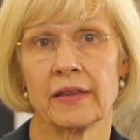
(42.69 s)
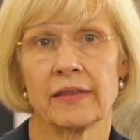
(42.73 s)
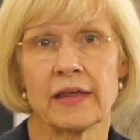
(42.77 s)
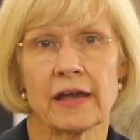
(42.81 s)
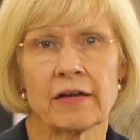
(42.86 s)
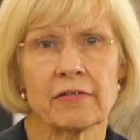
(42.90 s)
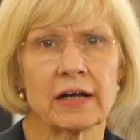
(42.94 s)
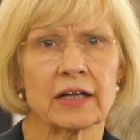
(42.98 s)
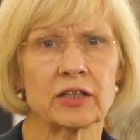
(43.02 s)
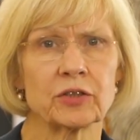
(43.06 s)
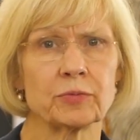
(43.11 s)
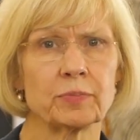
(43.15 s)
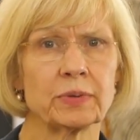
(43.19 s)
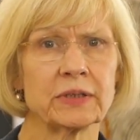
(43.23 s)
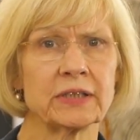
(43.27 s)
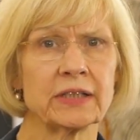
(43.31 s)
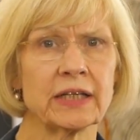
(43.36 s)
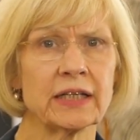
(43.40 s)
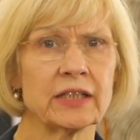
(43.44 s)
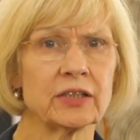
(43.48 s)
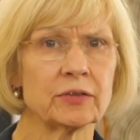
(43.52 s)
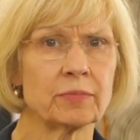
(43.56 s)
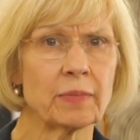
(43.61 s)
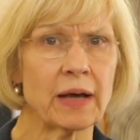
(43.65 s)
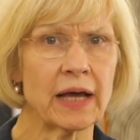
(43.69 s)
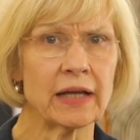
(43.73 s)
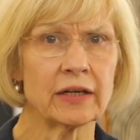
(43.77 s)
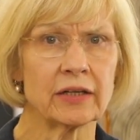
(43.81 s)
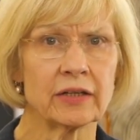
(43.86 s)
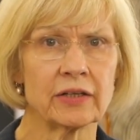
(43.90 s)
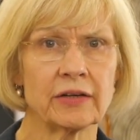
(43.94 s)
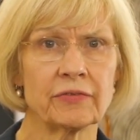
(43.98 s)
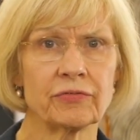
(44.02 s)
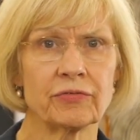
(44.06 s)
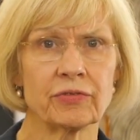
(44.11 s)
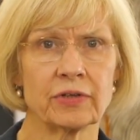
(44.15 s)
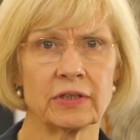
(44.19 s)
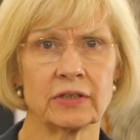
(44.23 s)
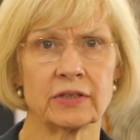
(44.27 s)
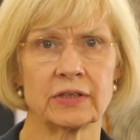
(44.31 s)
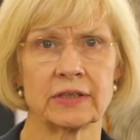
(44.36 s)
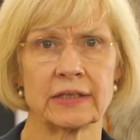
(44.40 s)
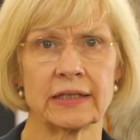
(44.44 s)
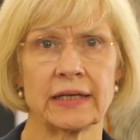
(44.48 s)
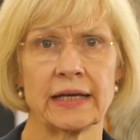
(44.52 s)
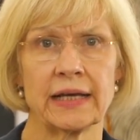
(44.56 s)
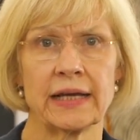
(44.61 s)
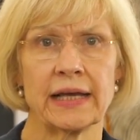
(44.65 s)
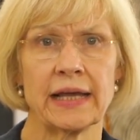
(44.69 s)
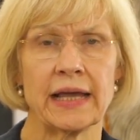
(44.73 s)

Their expertise made a difference.